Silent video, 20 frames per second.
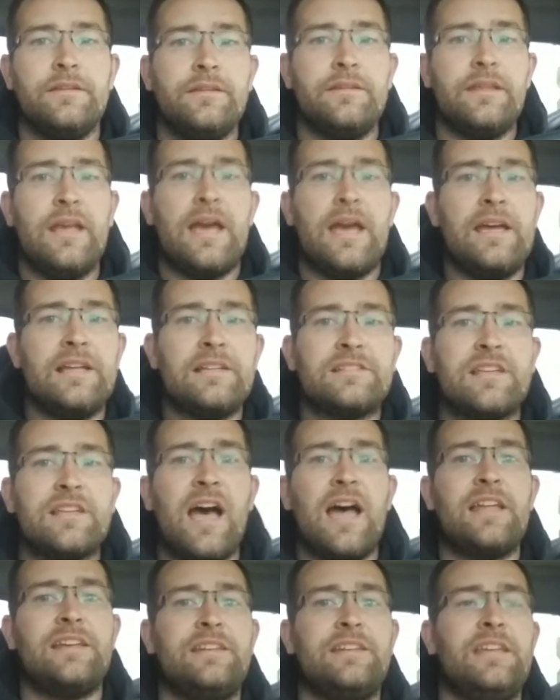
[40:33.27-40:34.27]
Yeah, it's
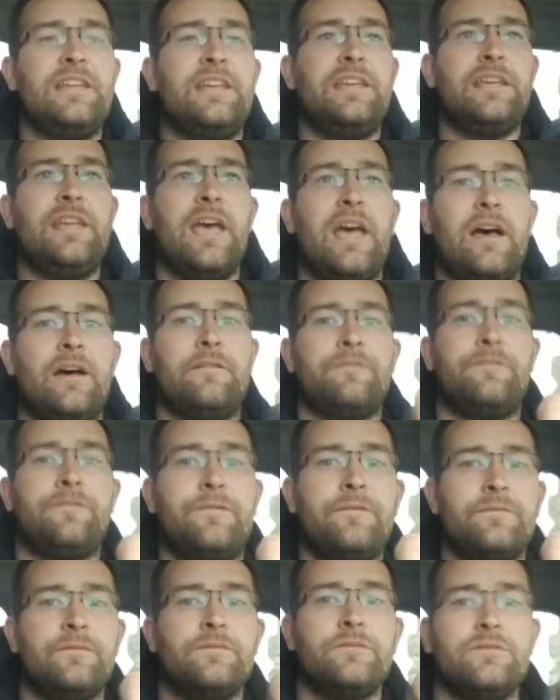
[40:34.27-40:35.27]
got DEF.
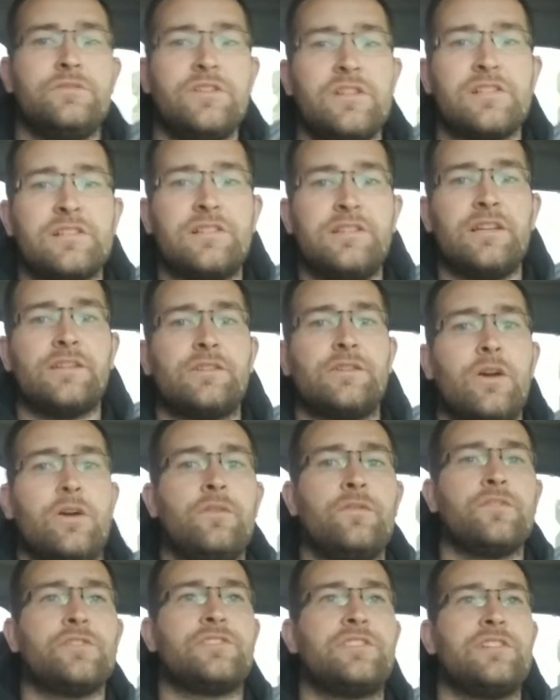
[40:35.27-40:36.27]
Just clicked
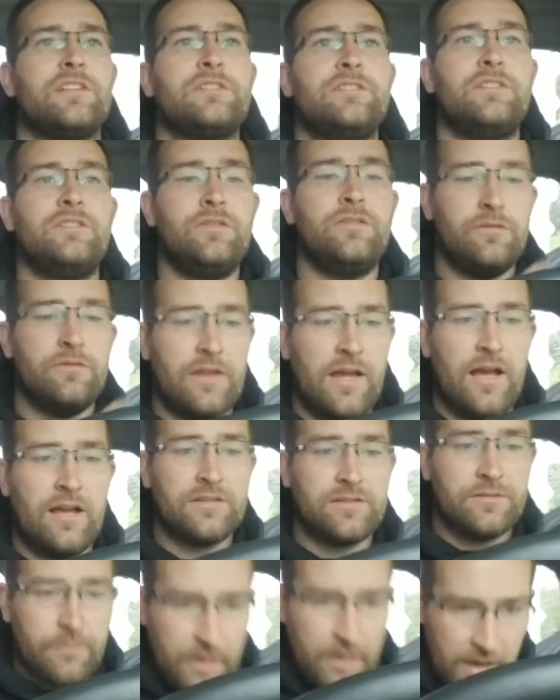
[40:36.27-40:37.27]
over
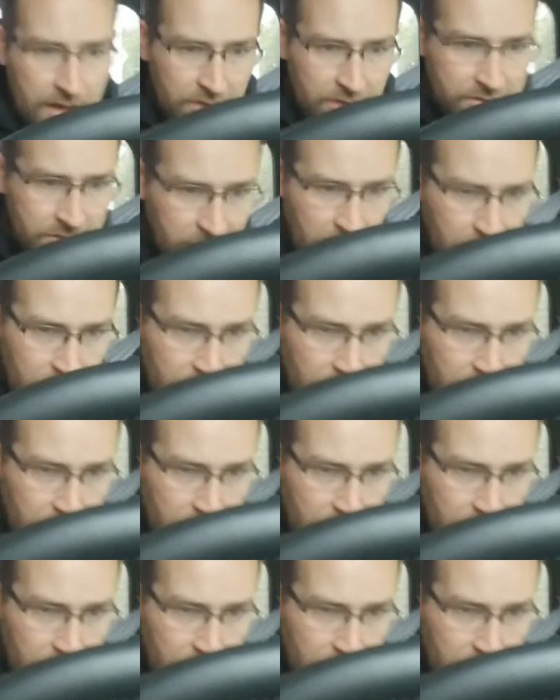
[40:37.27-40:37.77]
62,000 miles.